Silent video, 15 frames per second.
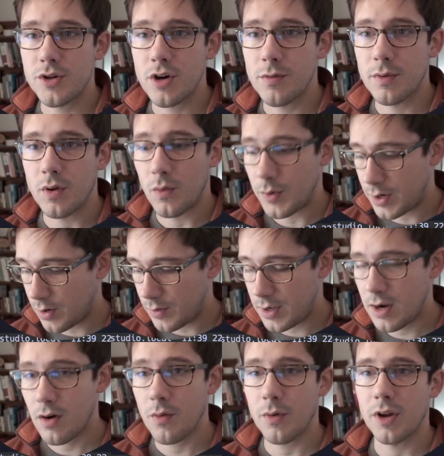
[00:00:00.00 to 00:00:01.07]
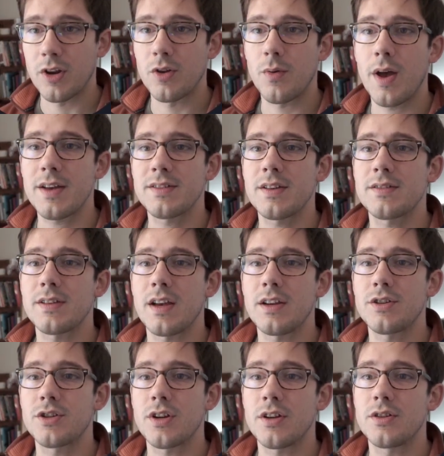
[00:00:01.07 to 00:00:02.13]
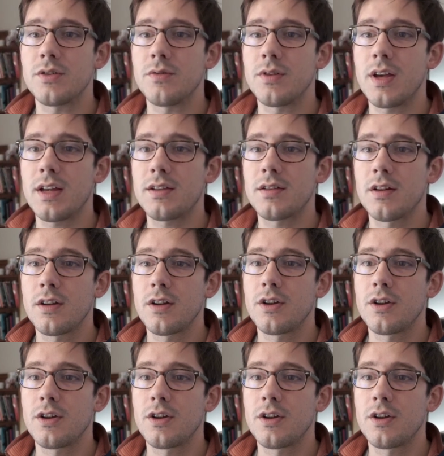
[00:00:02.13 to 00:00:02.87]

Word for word: terminal window here. We're going to do SSH into git.charm.sh.